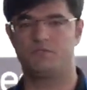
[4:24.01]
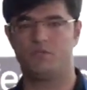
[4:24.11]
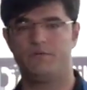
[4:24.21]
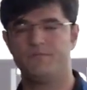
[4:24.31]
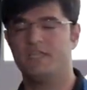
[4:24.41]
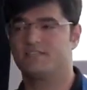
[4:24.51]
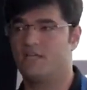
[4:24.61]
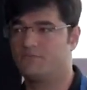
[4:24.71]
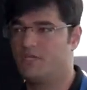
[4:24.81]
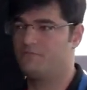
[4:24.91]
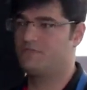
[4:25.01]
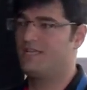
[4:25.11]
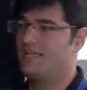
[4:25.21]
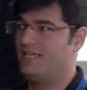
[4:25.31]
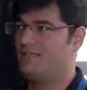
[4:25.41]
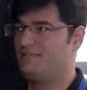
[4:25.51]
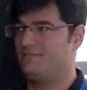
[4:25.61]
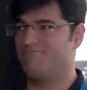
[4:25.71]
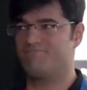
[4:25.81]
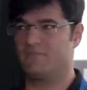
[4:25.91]
So sometimes it
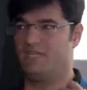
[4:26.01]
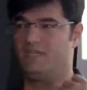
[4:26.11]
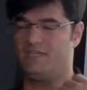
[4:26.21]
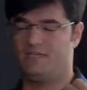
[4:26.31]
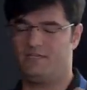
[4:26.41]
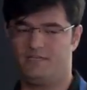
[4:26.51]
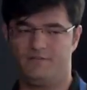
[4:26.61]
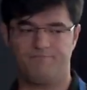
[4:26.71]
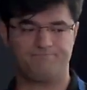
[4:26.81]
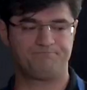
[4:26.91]
uh, uh,